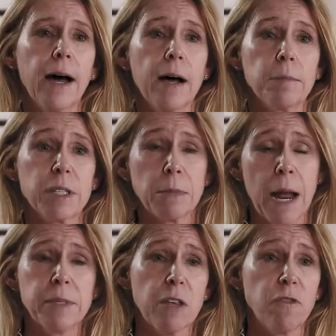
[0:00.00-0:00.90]

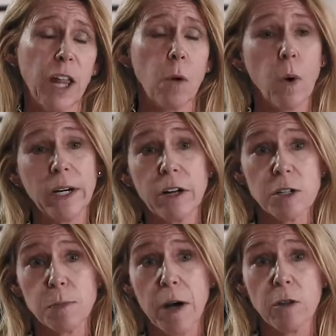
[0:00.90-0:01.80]
Sometimes they feel like one ear
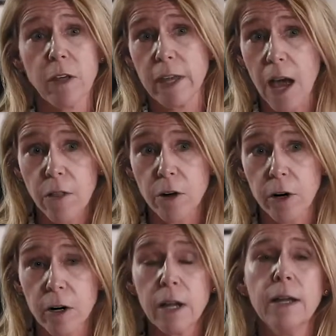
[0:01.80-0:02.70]
is better than the
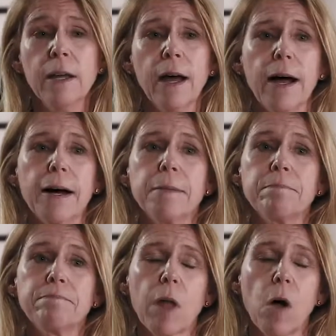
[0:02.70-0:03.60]
other.
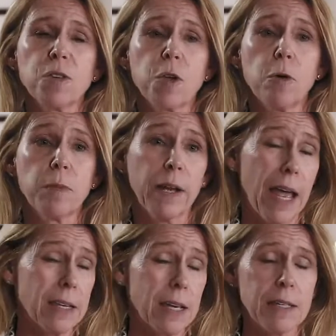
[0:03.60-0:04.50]
Also,
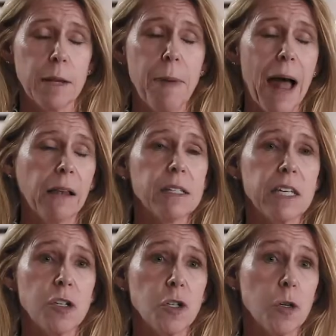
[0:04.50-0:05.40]
as I said, balance
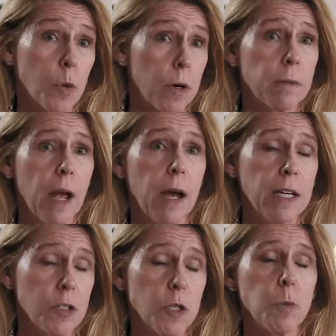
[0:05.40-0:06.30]
issues or
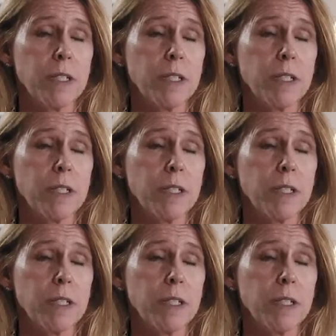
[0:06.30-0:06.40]
issues with